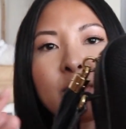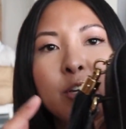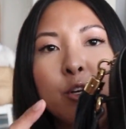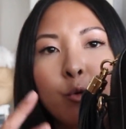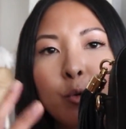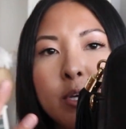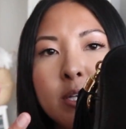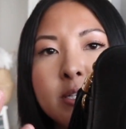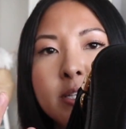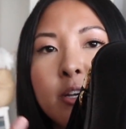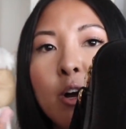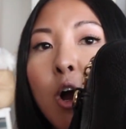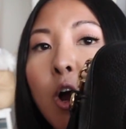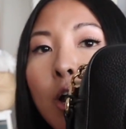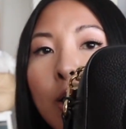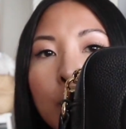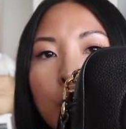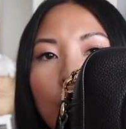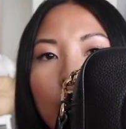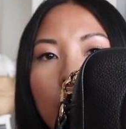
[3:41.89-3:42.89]
any crazy
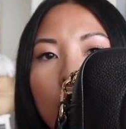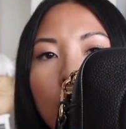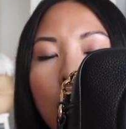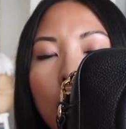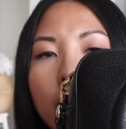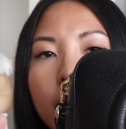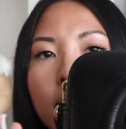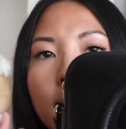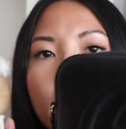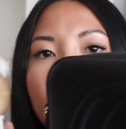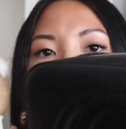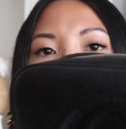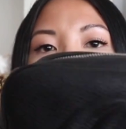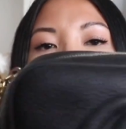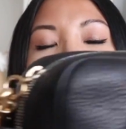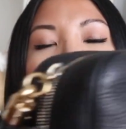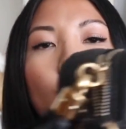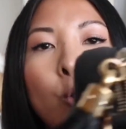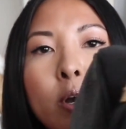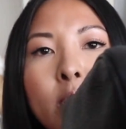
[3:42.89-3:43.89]
hardware on it
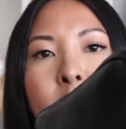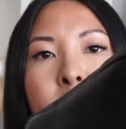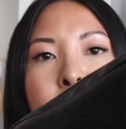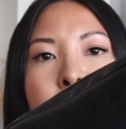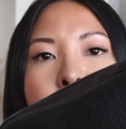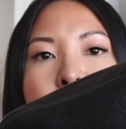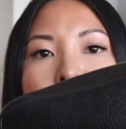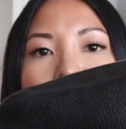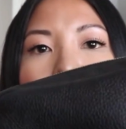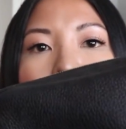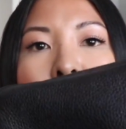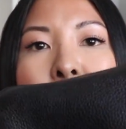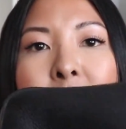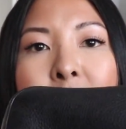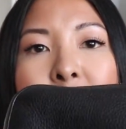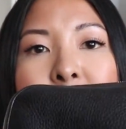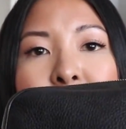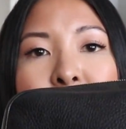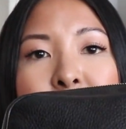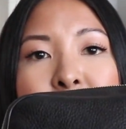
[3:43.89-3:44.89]
or any design,
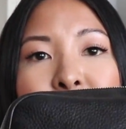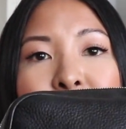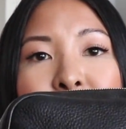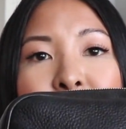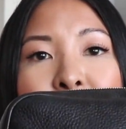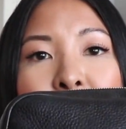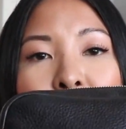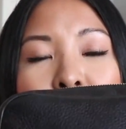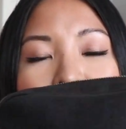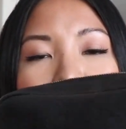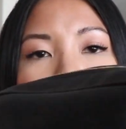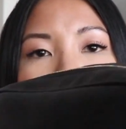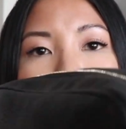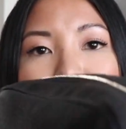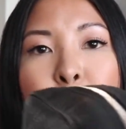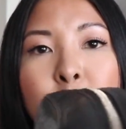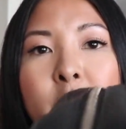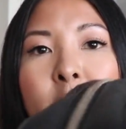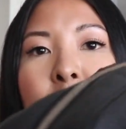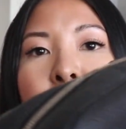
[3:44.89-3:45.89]
it's just very
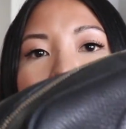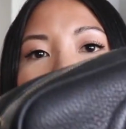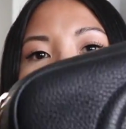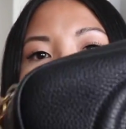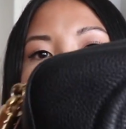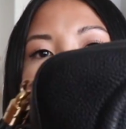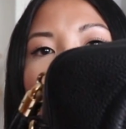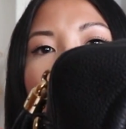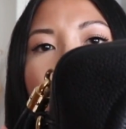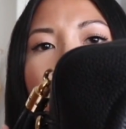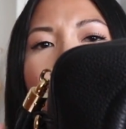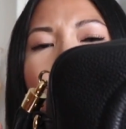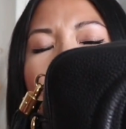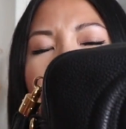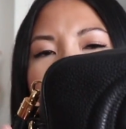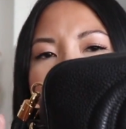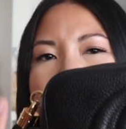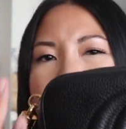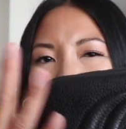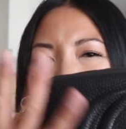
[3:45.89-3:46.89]
sort of, I
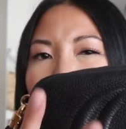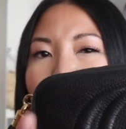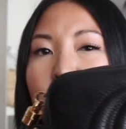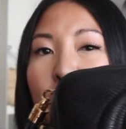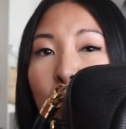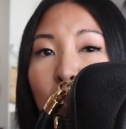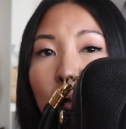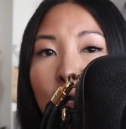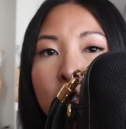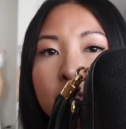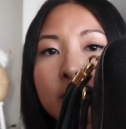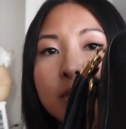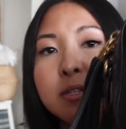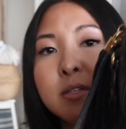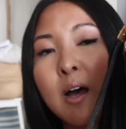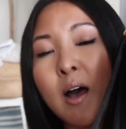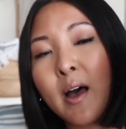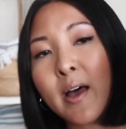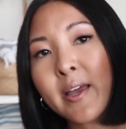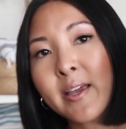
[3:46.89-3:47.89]
guess, like a minimal
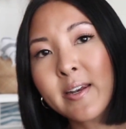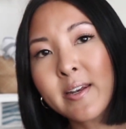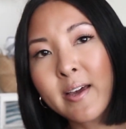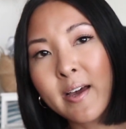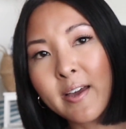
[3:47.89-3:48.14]
design.